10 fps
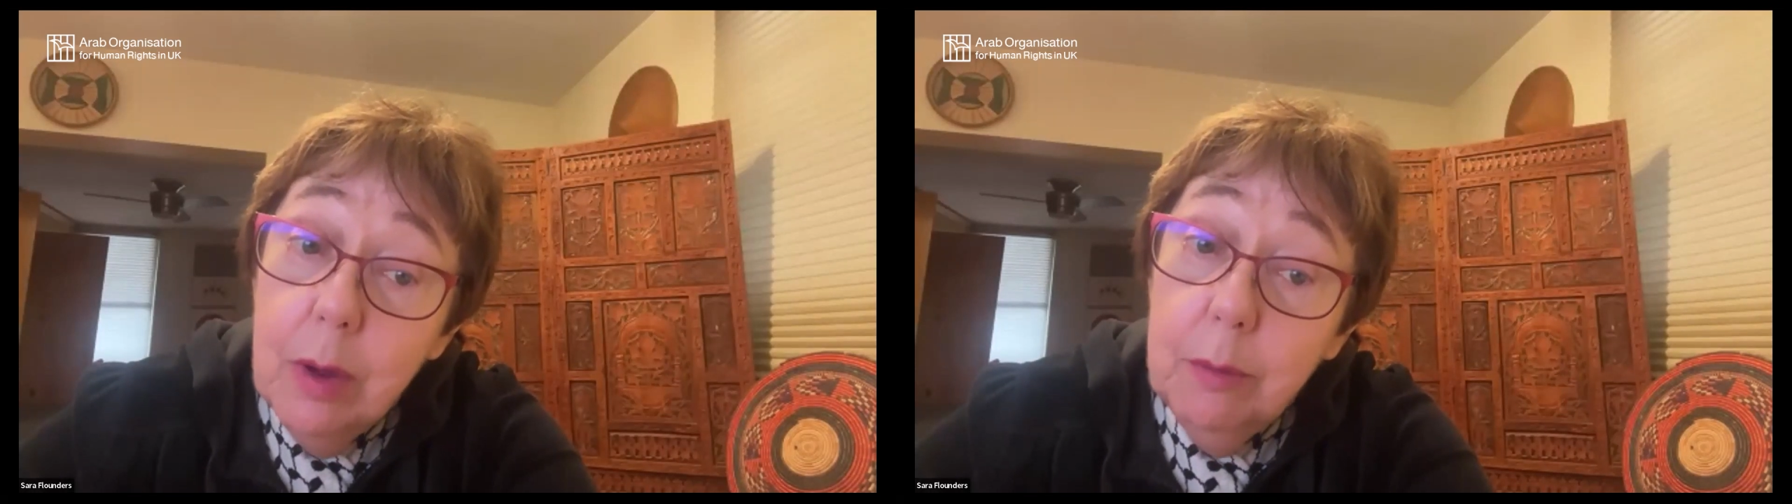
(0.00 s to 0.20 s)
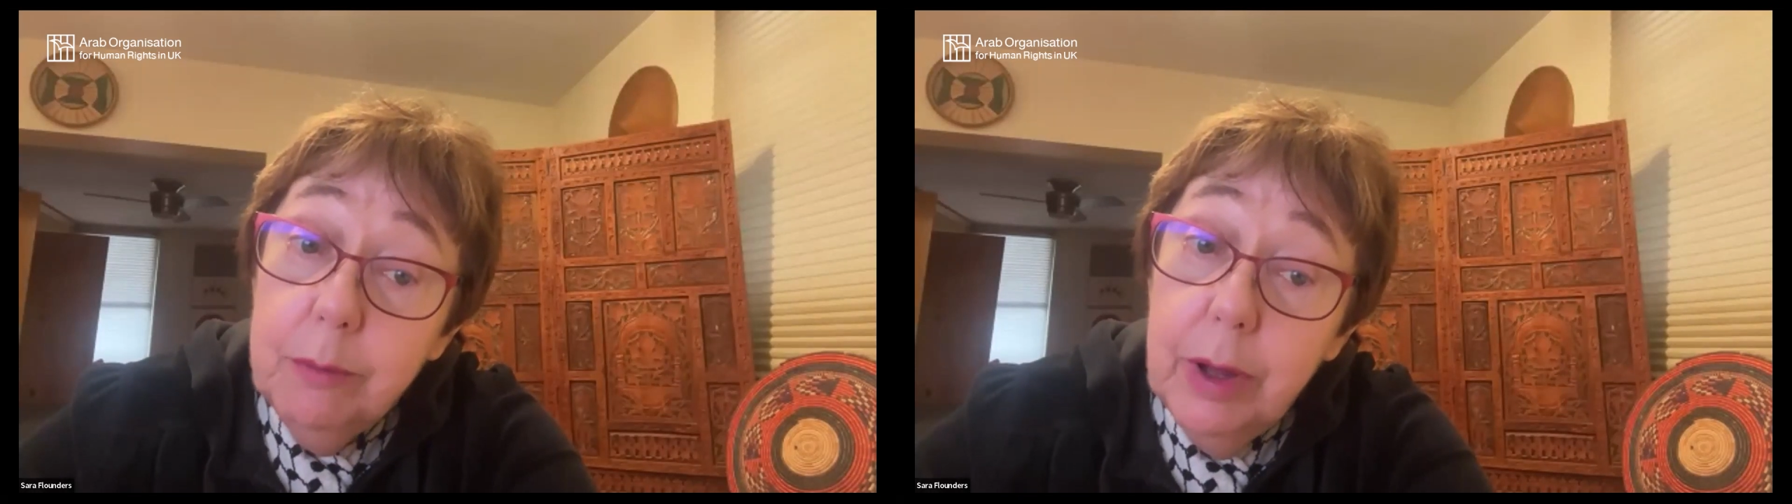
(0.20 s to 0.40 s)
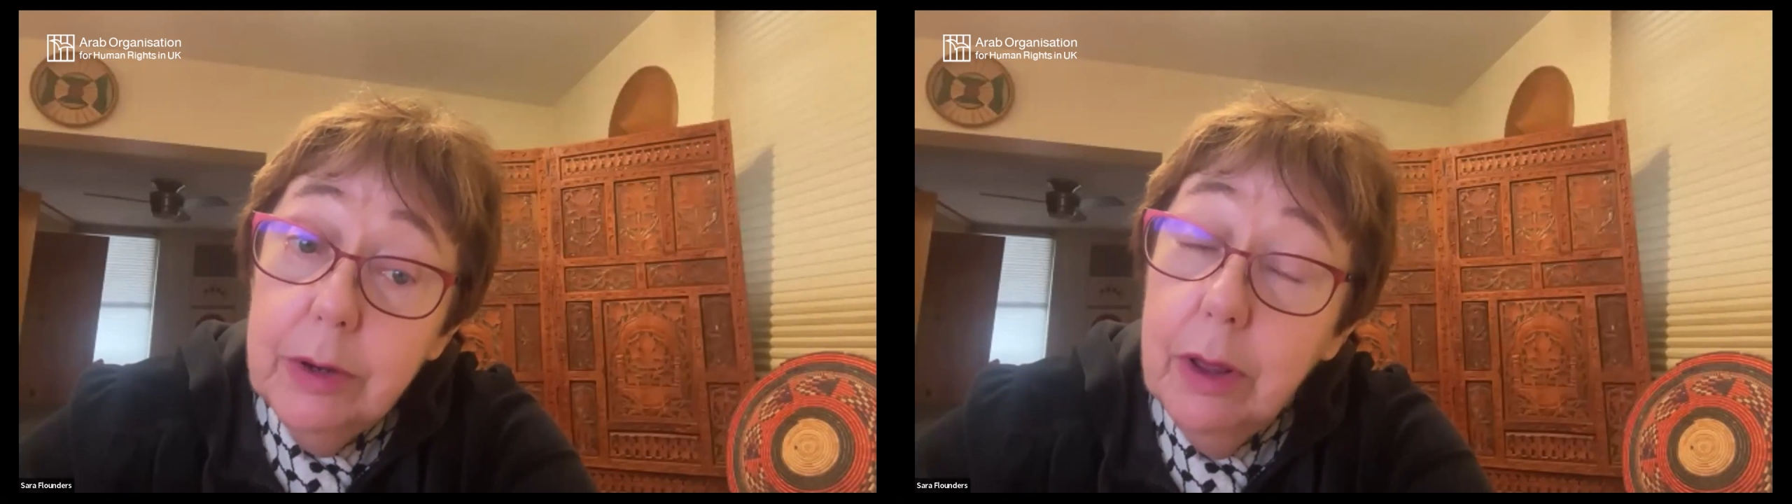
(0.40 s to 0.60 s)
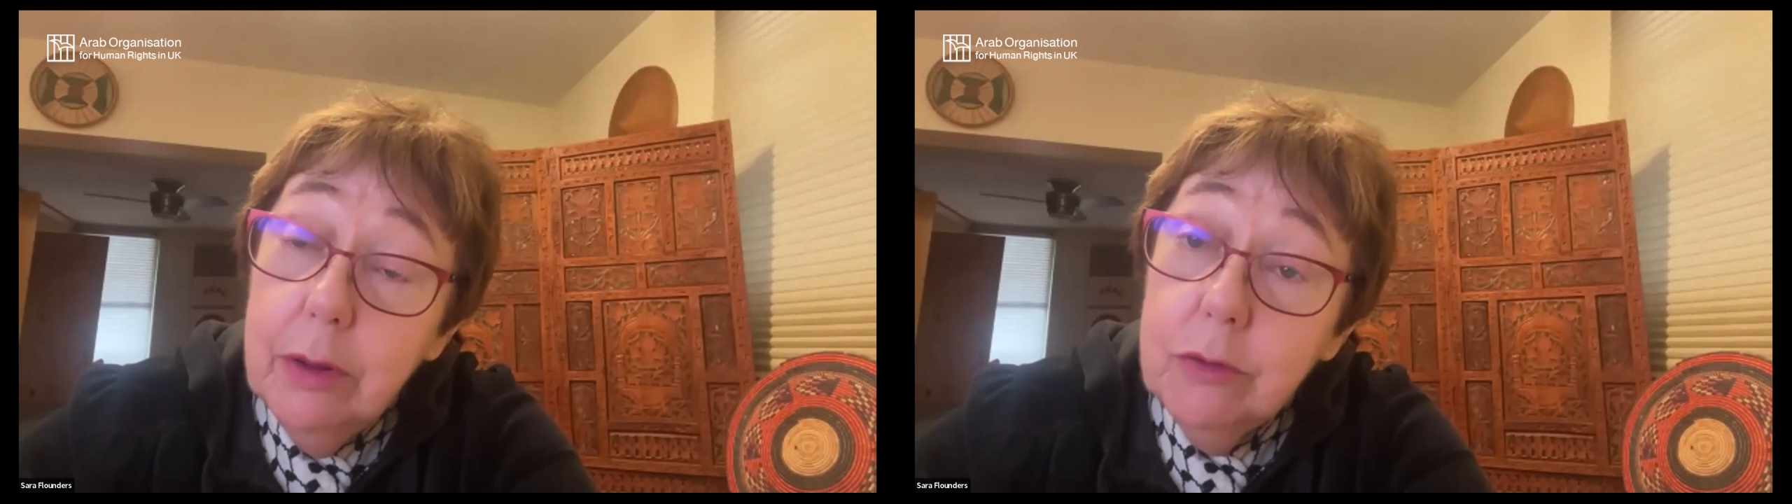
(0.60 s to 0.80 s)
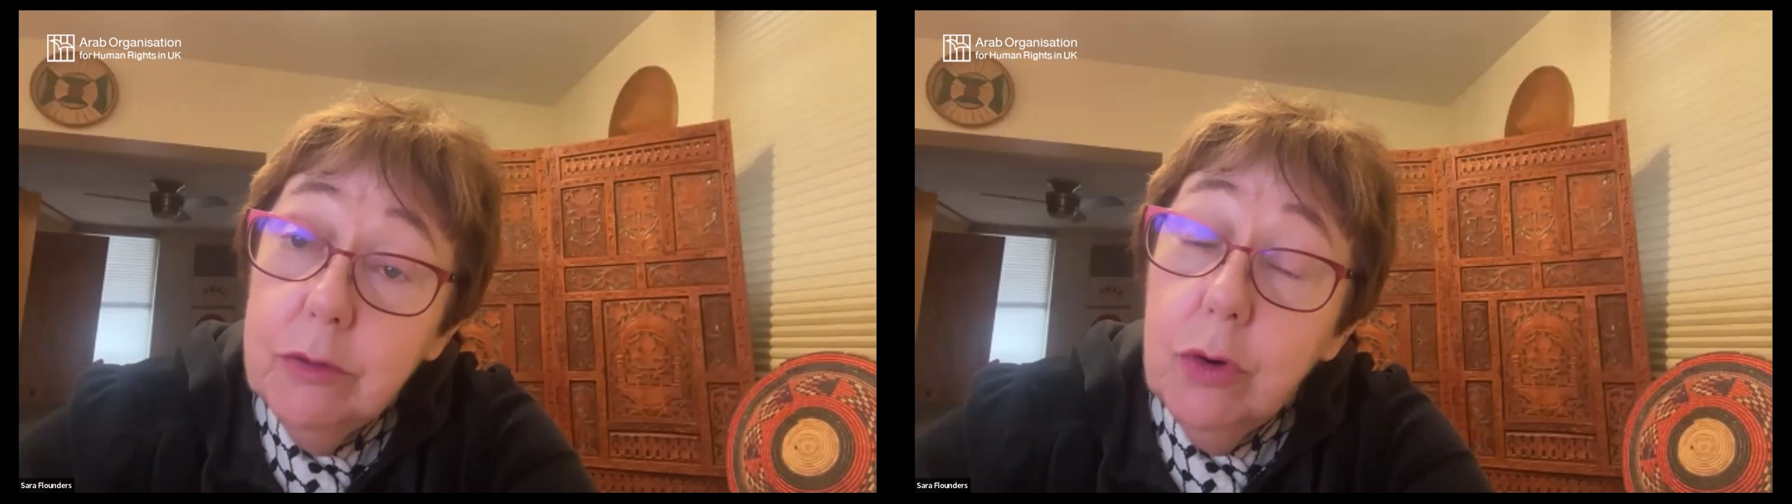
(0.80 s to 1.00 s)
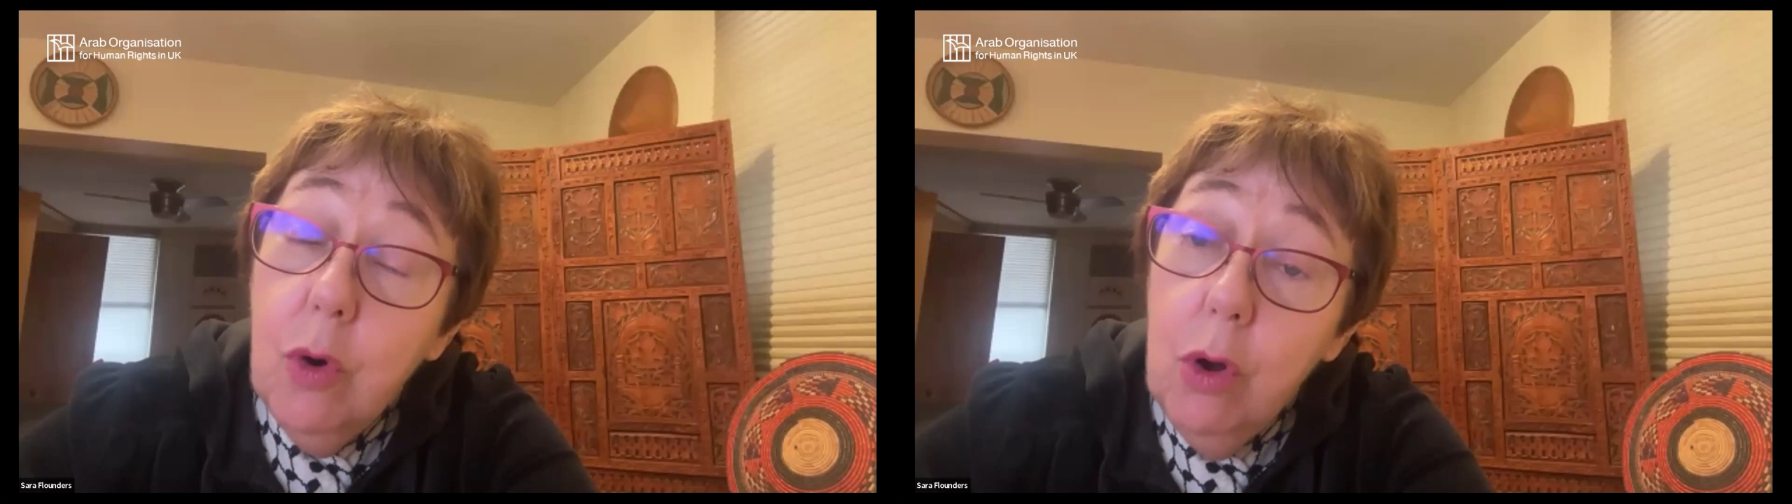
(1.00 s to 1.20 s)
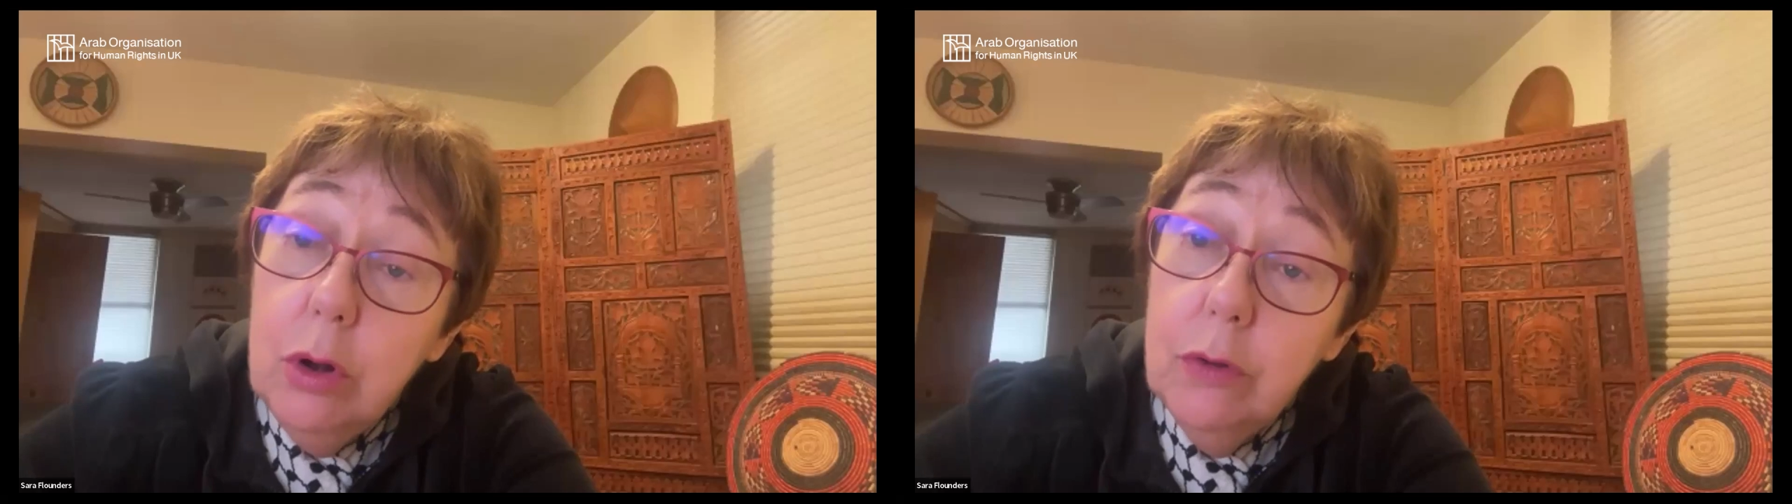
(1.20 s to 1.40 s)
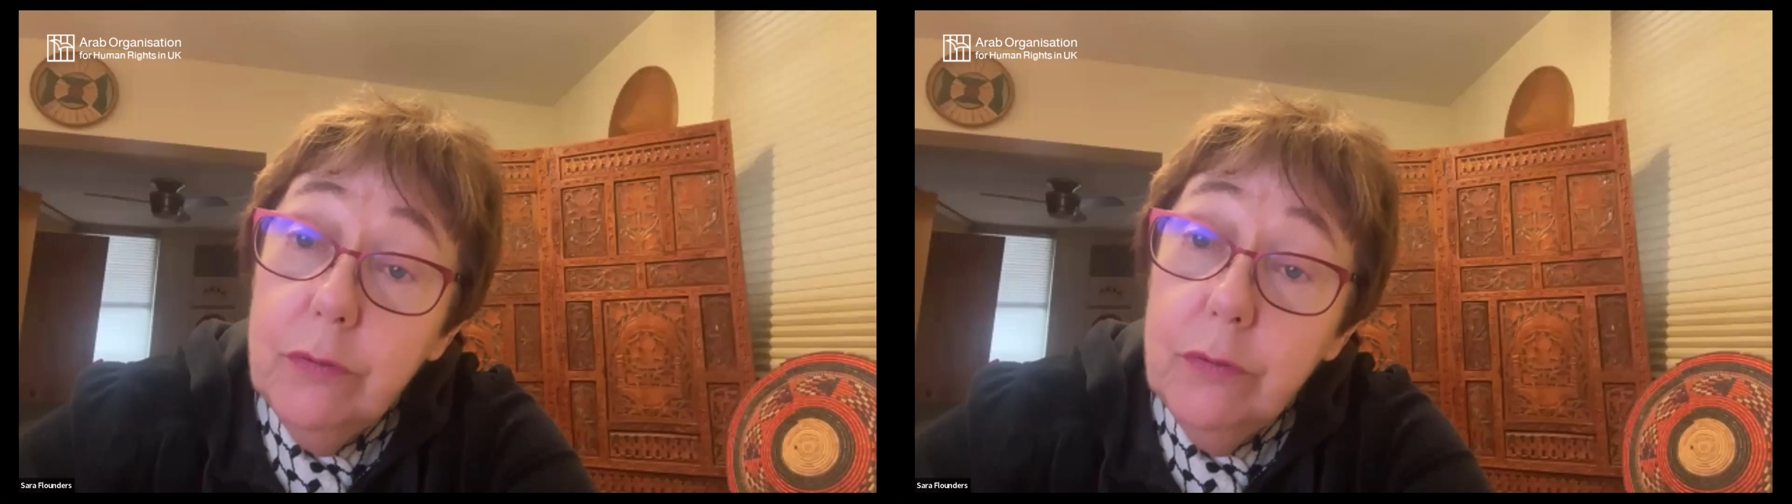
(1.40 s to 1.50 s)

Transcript: but to call